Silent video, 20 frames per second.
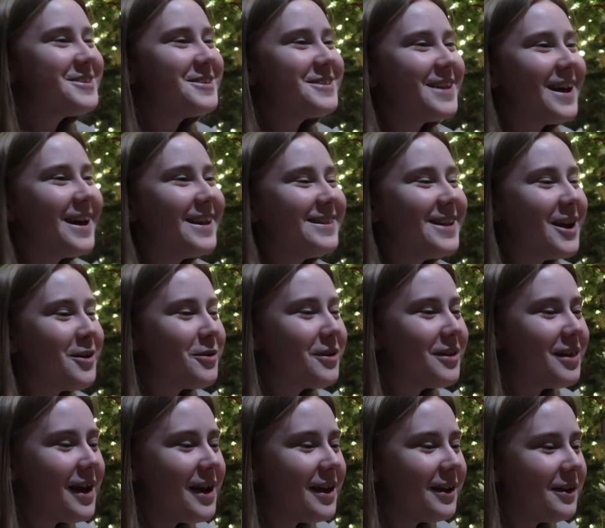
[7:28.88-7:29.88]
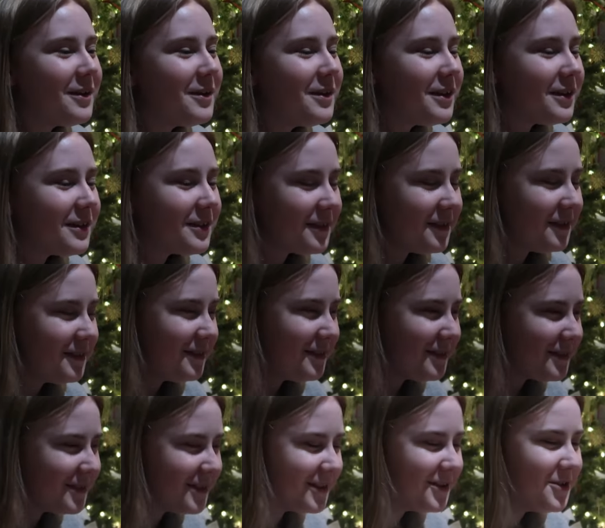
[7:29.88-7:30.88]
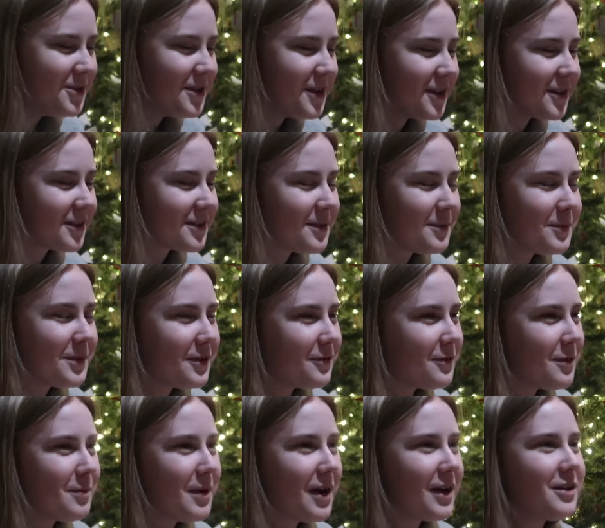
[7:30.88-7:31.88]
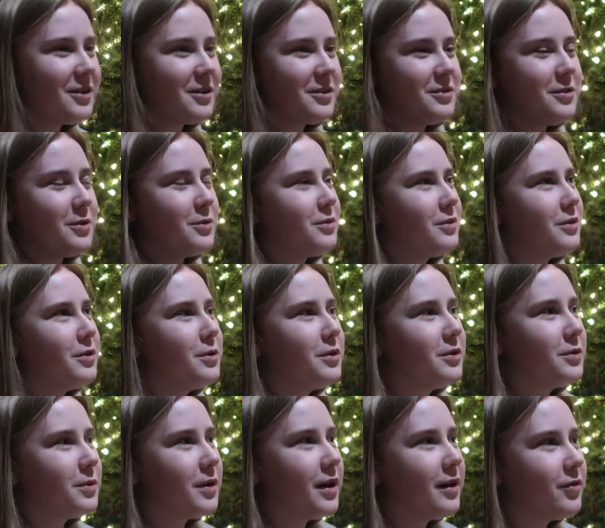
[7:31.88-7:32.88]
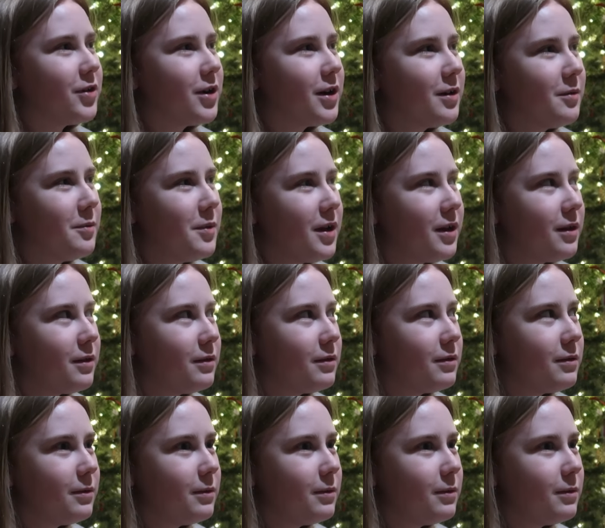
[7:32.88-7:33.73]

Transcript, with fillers: so then they were like, did you hear something from back here? Because there was a noise or whatever. And I'm like,